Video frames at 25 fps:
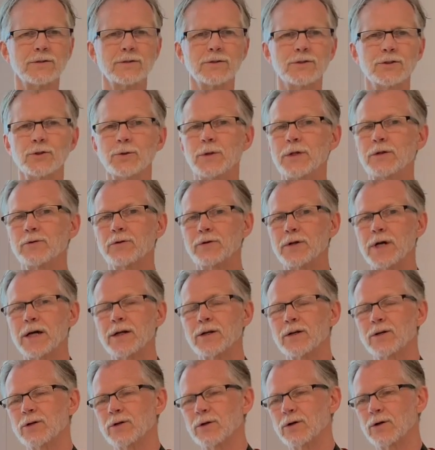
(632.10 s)
to either
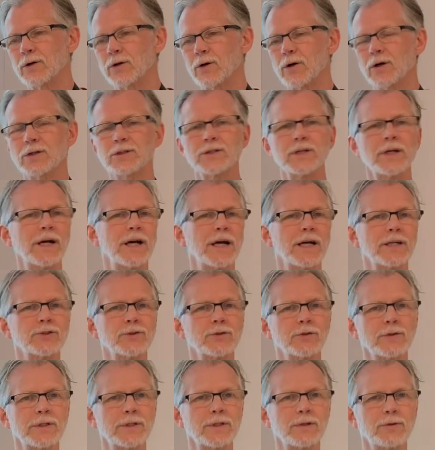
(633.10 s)
not occur or to
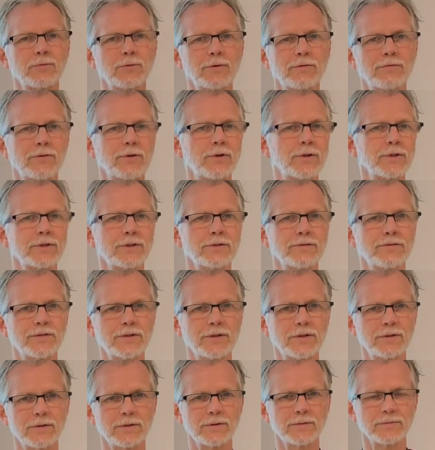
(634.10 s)
actually revert to
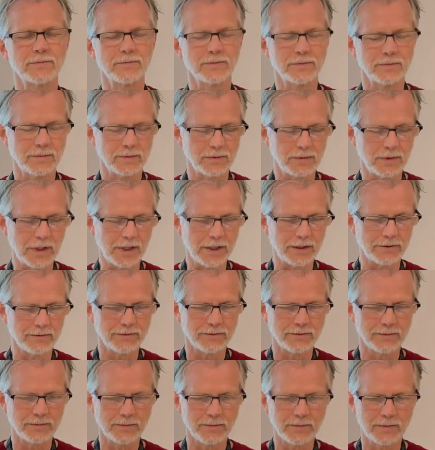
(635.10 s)
fetal life.
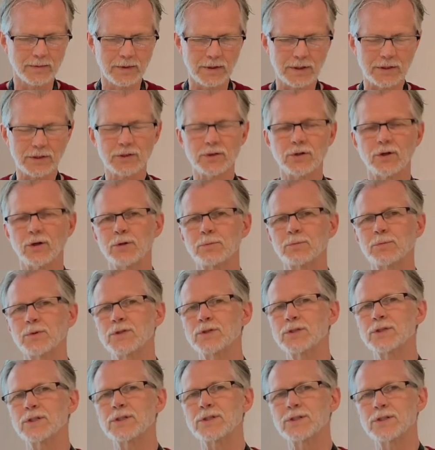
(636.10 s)
That's called
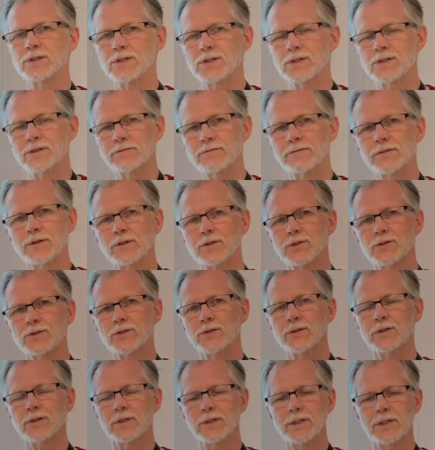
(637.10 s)
persistence of the fetal
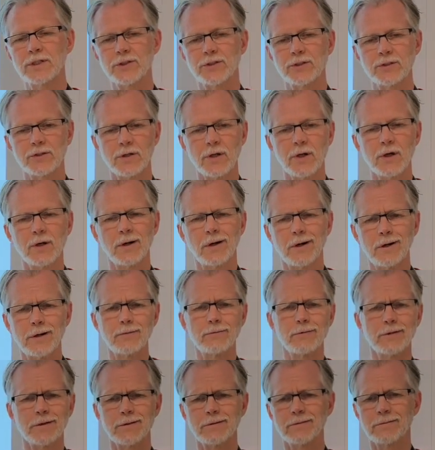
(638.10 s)
circulation,
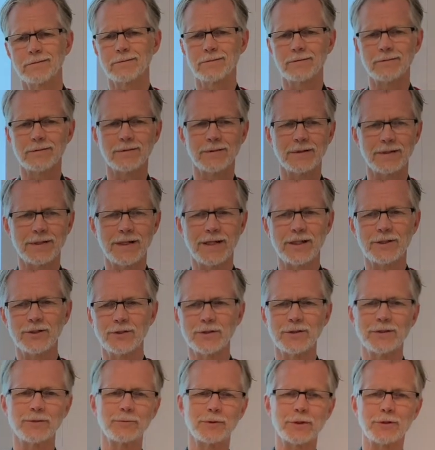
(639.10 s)
or
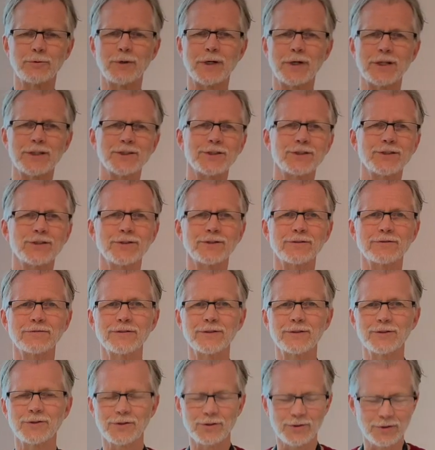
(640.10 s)
actually regression to the
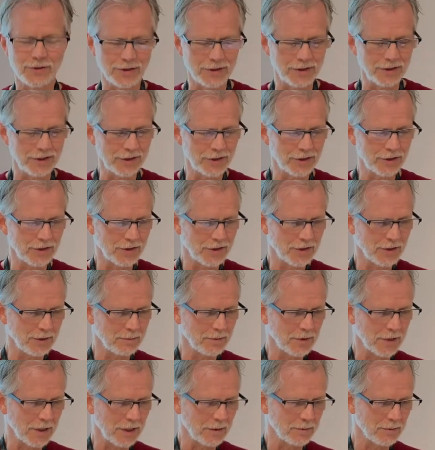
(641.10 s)
fetal circulation
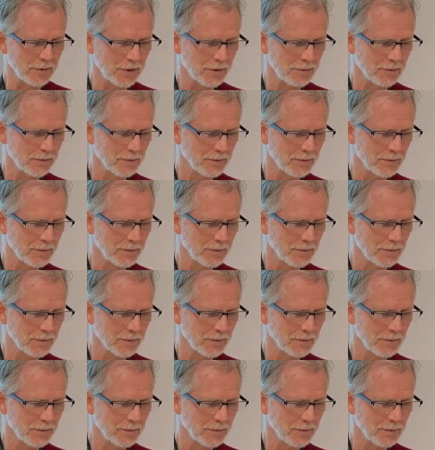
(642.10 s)
sometimes.